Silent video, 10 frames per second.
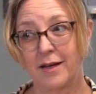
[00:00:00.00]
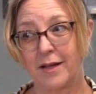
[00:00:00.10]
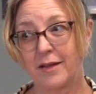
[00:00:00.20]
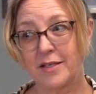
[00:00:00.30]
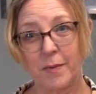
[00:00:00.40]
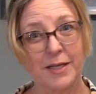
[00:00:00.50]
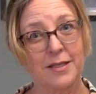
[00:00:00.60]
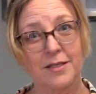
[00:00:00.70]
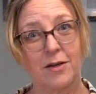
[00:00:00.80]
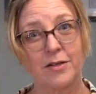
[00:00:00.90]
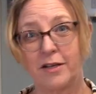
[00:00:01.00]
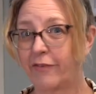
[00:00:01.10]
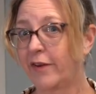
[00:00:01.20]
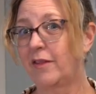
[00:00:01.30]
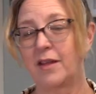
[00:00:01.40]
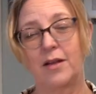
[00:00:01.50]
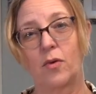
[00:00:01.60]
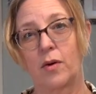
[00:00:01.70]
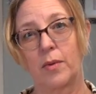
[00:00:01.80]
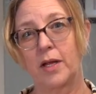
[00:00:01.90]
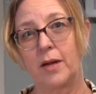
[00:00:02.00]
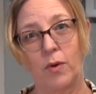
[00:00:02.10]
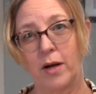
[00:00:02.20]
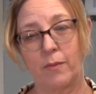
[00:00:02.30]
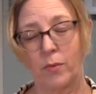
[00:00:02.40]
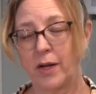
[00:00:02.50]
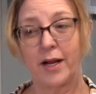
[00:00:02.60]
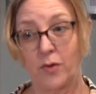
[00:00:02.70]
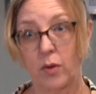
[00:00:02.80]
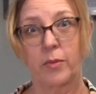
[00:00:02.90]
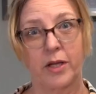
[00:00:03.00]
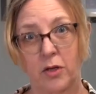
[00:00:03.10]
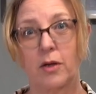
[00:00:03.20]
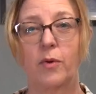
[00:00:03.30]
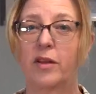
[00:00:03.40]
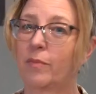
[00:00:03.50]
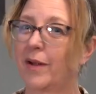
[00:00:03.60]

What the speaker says: The spices are different than normally what I normally cook with,